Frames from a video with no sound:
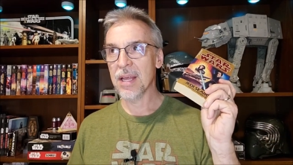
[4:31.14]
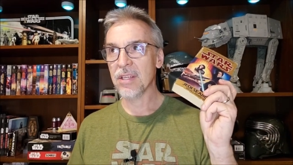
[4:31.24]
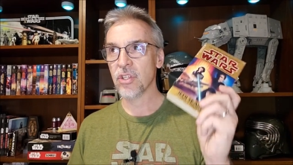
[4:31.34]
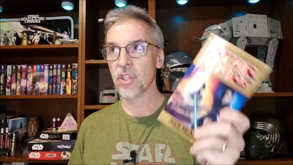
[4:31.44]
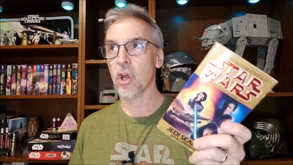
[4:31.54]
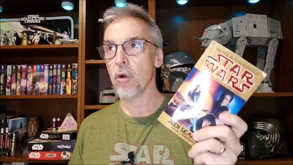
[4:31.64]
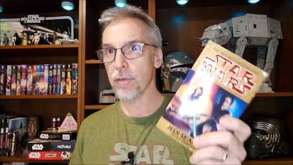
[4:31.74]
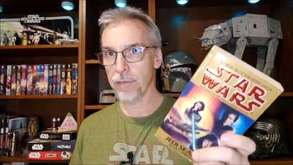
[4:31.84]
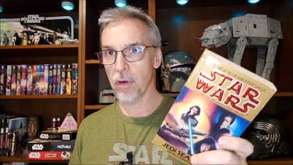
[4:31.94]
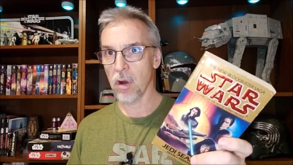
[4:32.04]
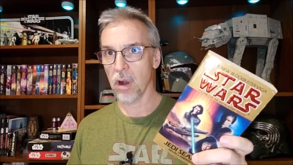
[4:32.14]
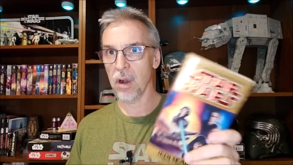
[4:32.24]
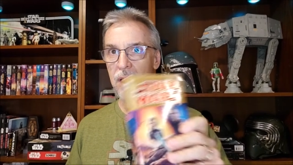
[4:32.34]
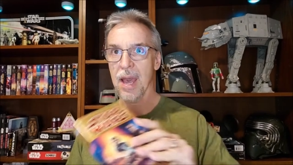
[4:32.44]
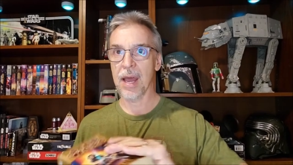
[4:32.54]
So
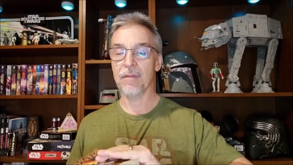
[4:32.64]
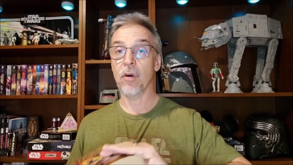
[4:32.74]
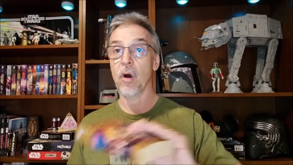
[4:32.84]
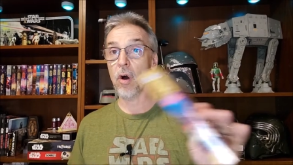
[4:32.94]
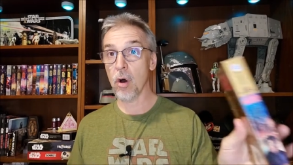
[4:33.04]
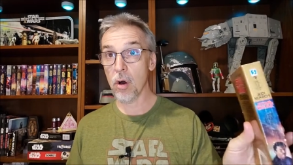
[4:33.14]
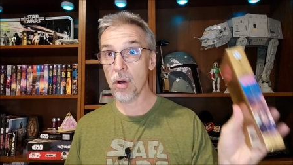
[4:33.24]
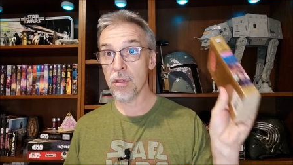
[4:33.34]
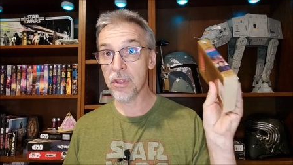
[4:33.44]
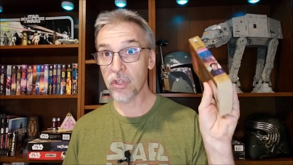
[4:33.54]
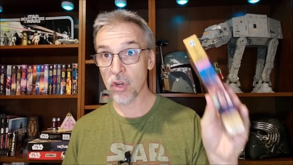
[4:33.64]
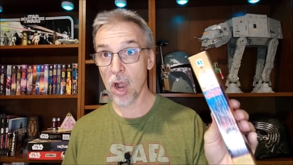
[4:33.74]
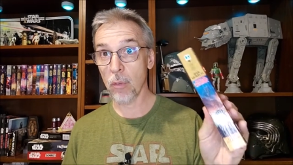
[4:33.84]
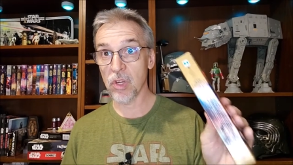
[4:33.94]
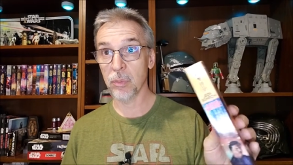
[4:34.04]
far, out of all the
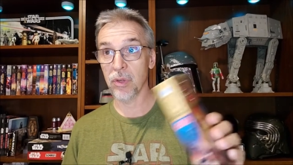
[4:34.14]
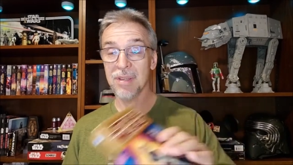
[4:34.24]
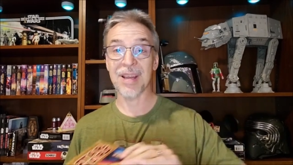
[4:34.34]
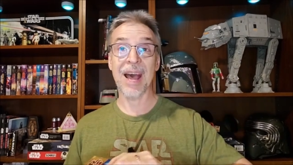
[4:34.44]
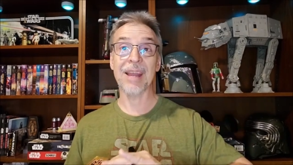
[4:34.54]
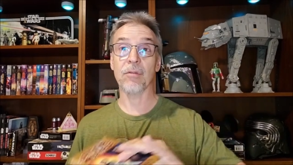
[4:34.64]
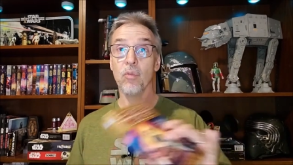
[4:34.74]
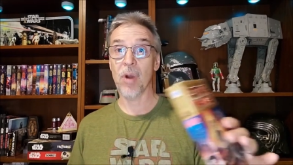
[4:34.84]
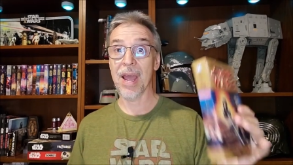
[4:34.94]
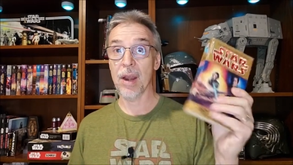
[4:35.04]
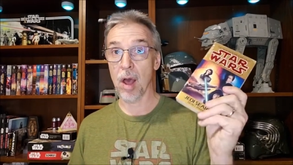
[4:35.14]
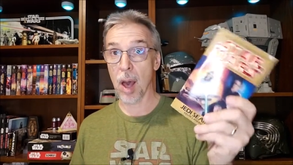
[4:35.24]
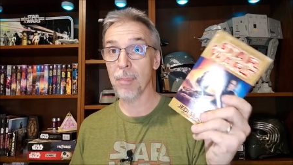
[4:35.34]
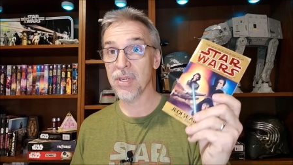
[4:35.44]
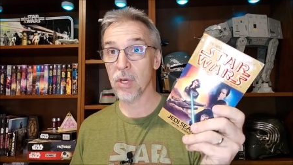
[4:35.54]
Star Wars books I have read
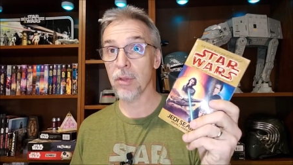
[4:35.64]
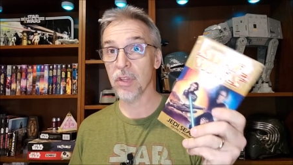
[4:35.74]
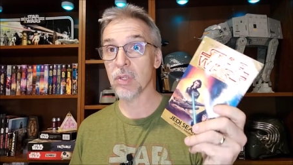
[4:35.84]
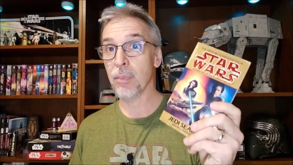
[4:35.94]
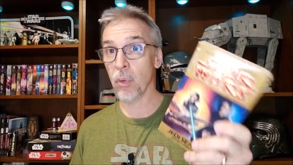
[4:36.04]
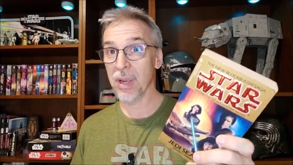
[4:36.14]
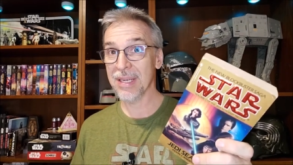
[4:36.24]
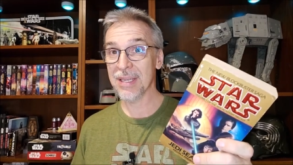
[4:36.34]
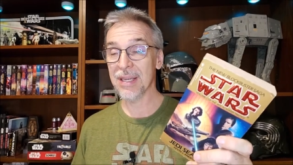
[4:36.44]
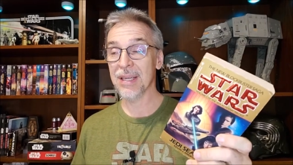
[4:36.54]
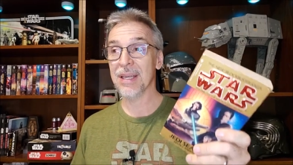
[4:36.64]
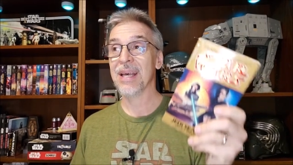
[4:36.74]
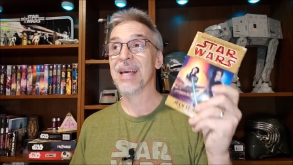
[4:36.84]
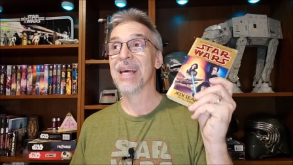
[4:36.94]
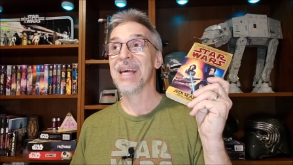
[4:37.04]
up till this point,
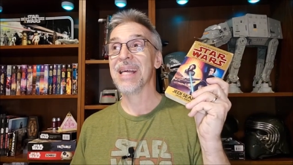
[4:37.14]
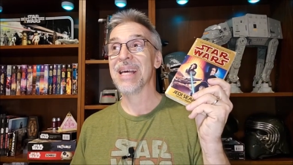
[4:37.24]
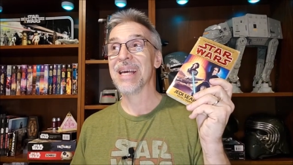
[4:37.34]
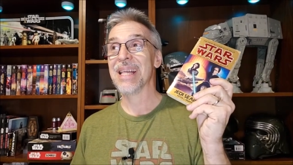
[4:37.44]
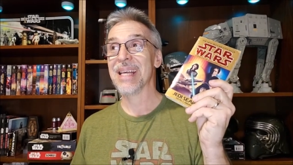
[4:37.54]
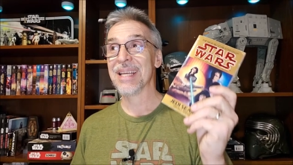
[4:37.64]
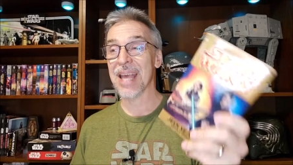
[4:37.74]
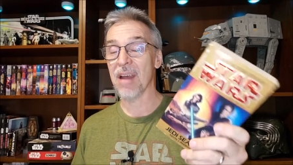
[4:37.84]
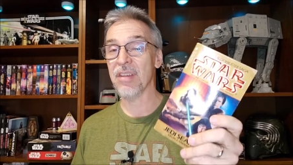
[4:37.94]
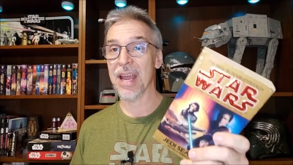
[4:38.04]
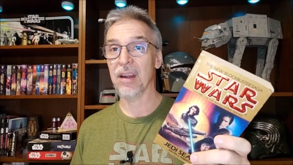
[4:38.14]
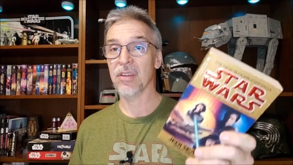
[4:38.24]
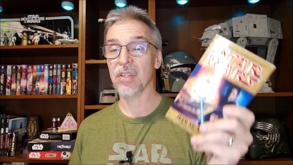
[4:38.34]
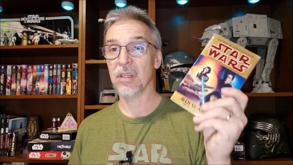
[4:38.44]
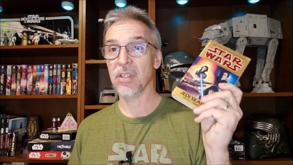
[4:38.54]
Kevin
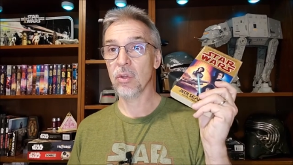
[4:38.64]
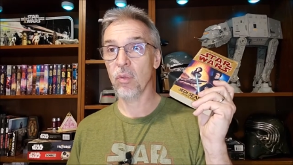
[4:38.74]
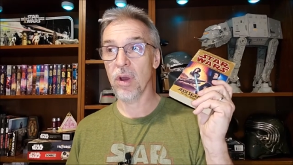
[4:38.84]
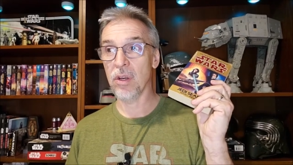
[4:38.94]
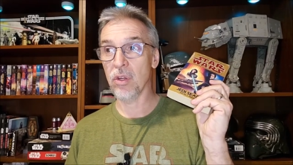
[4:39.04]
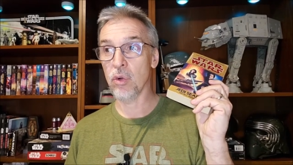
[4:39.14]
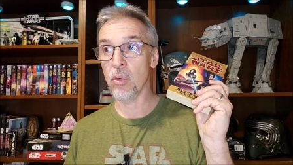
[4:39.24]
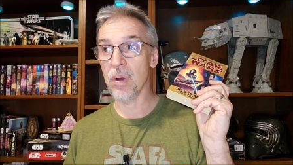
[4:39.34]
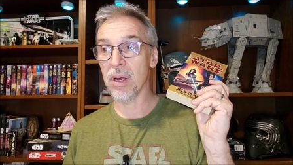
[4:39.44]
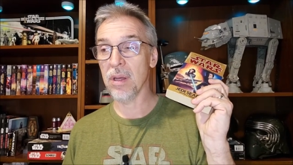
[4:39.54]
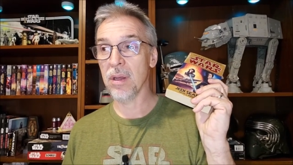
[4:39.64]
Anderson is the one who